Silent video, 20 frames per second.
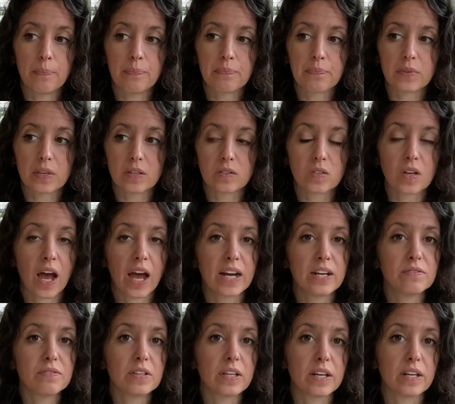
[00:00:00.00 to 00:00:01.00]
is kind
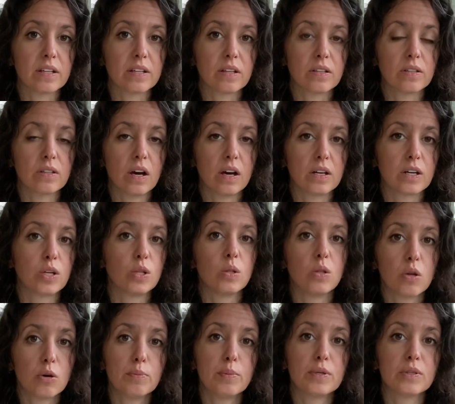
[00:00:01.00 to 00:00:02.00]
of like a
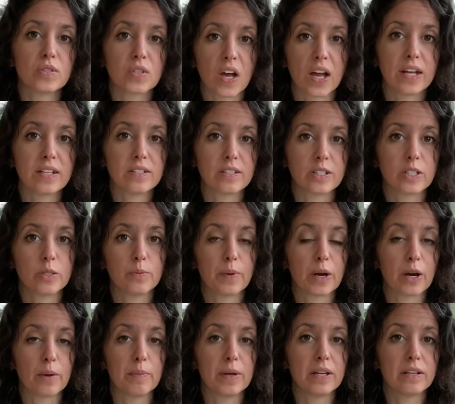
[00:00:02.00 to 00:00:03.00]
global science
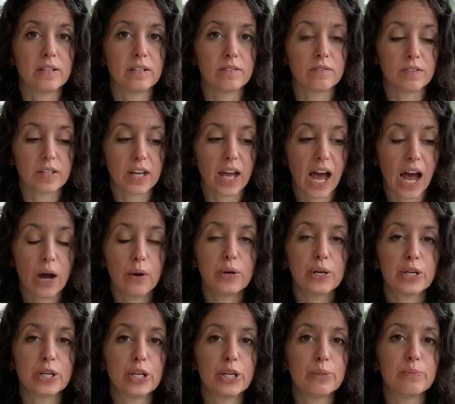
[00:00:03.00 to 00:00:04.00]
experiment of like, how
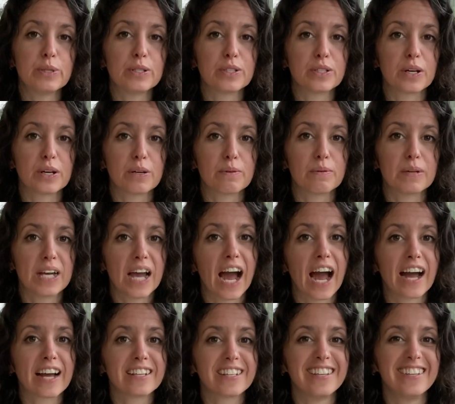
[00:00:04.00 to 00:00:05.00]
are humans going to
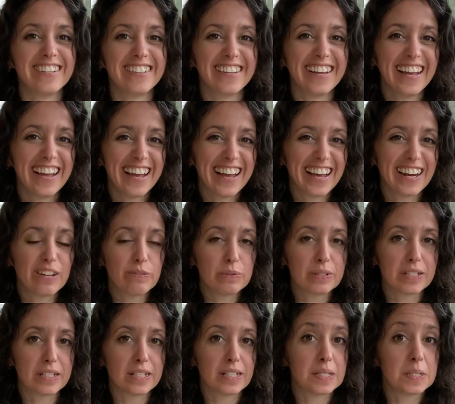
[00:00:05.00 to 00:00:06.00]
react? And it
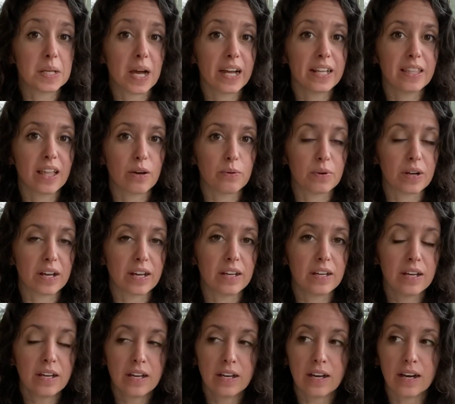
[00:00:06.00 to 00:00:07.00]
wasn't designed that
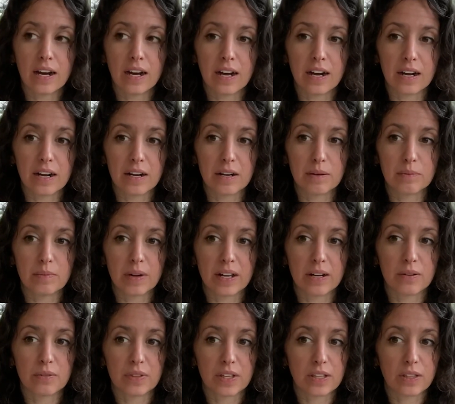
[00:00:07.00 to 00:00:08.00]
way. I
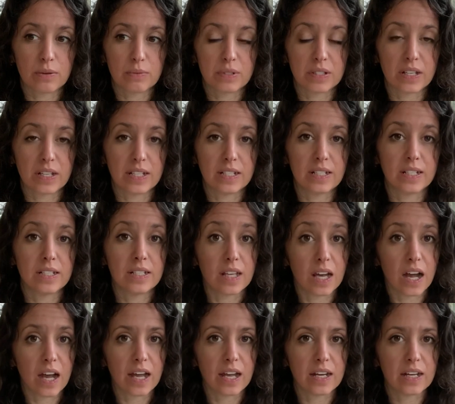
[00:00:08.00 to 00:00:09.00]
don't think there was any
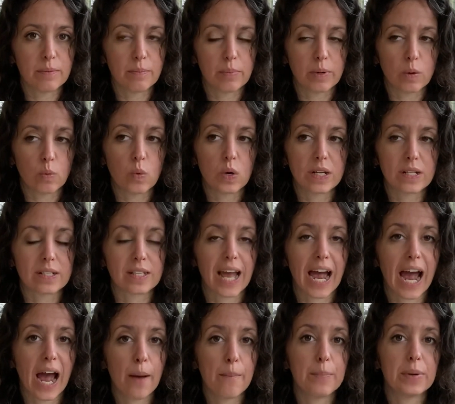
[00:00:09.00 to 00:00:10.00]
design. But what is
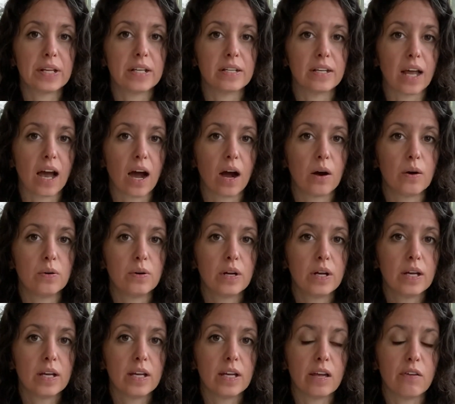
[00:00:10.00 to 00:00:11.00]
happening now,
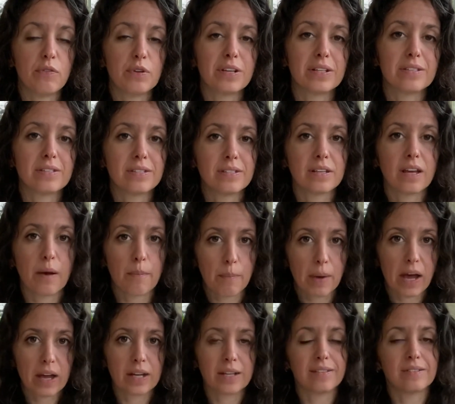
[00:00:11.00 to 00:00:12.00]
if you can step
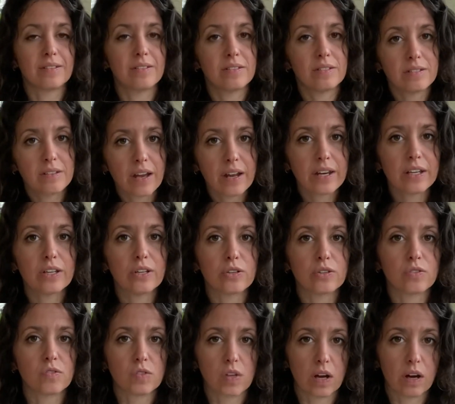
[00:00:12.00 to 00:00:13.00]
back and study
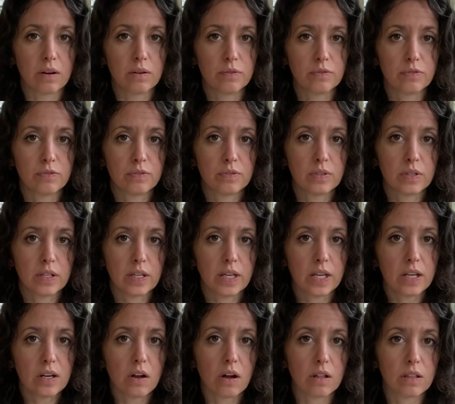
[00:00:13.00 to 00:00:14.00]
yourself
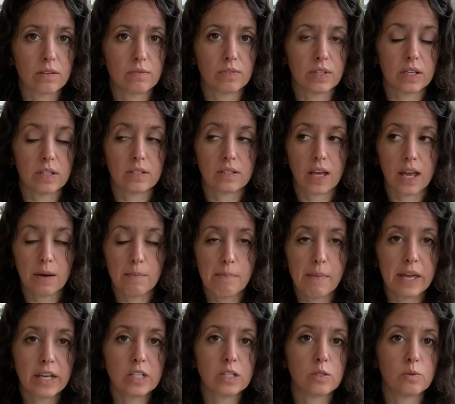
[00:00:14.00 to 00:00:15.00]
in all of this and
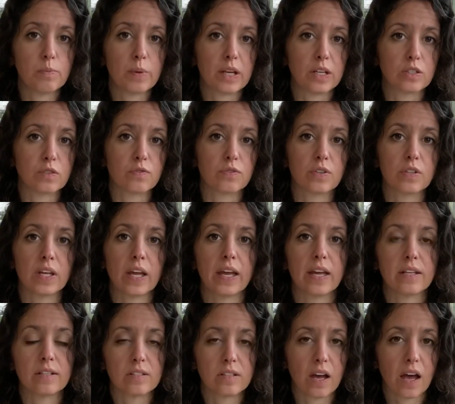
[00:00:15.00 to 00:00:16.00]
make space for the
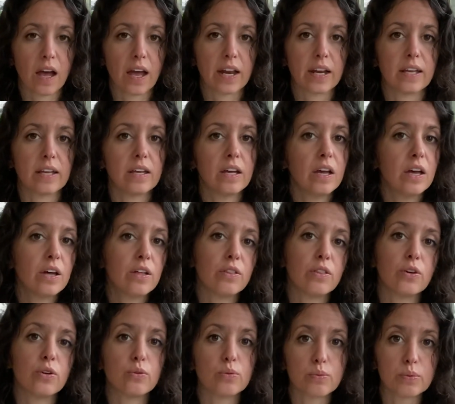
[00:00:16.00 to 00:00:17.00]
anxiety,
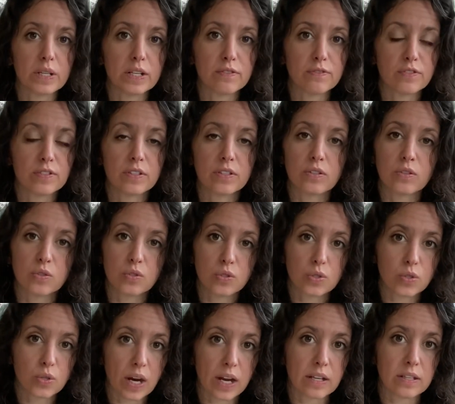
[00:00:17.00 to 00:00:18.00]
the grief, the
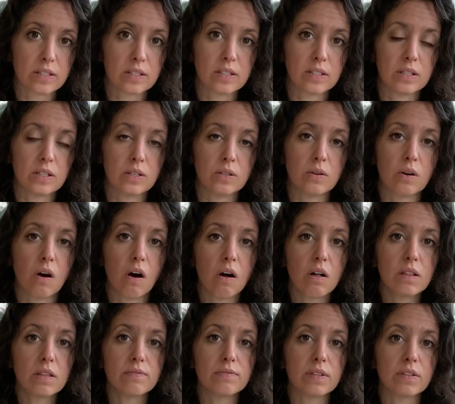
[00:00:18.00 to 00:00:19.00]
stress,
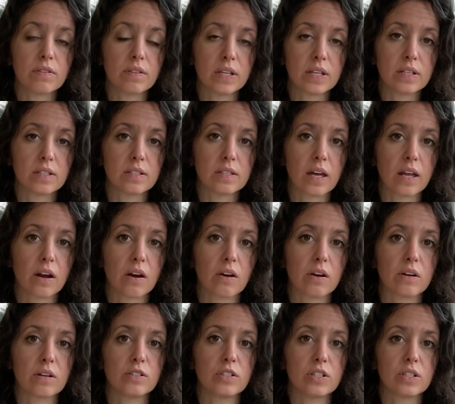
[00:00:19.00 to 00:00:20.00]
all of the things that
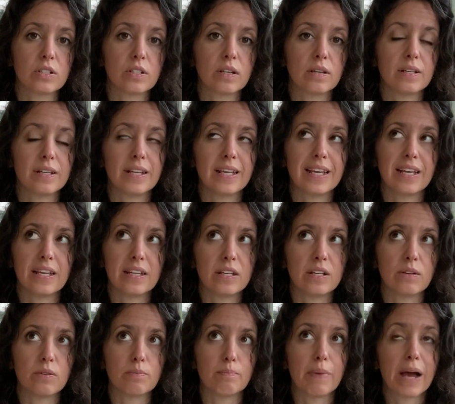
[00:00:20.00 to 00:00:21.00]
are just,
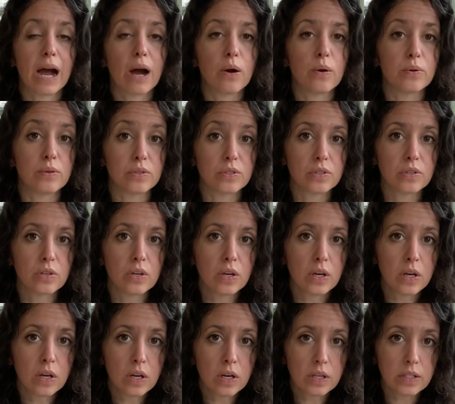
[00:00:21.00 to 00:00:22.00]
bound
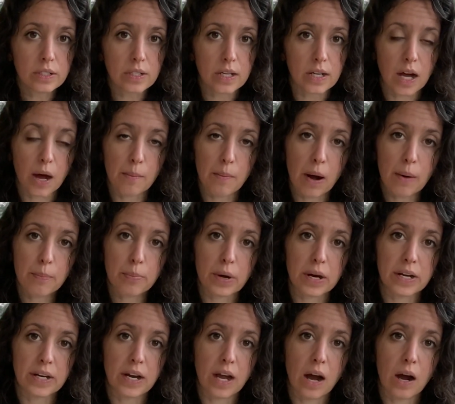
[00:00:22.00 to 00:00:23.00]
to come up
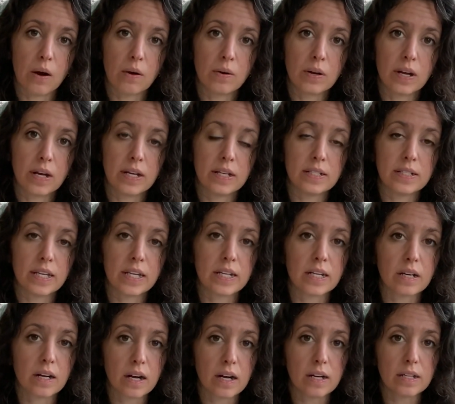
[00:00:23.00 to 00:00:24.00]
right now, and
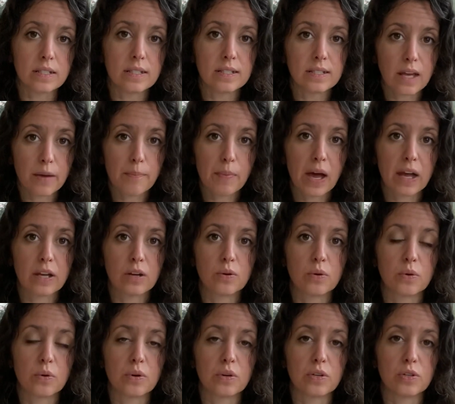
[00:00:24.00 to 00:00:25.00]
take a step back in
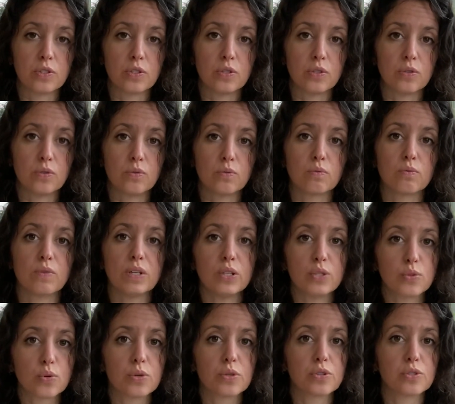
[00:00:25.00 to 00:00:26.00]
order to
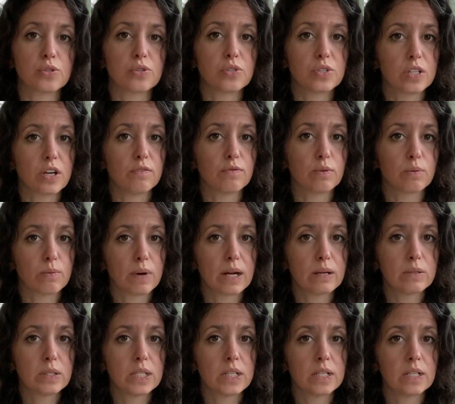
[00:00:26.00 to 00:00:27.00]
resource yourself
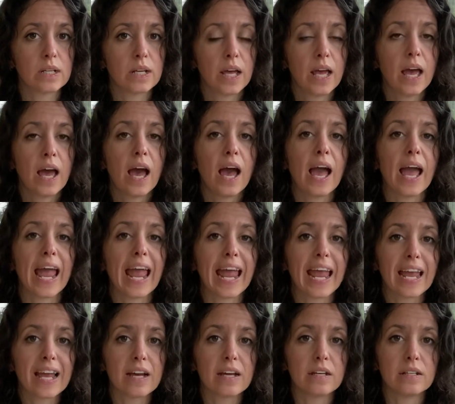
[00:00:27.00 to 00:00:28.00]
around it,
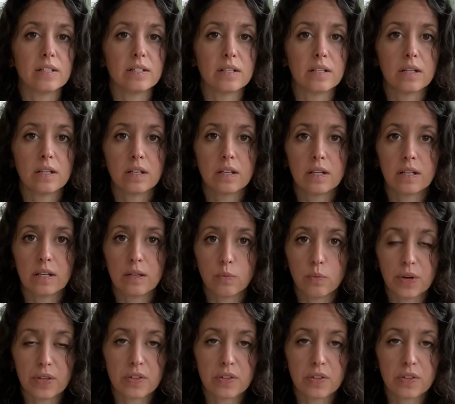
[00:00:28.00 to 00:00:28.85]
and with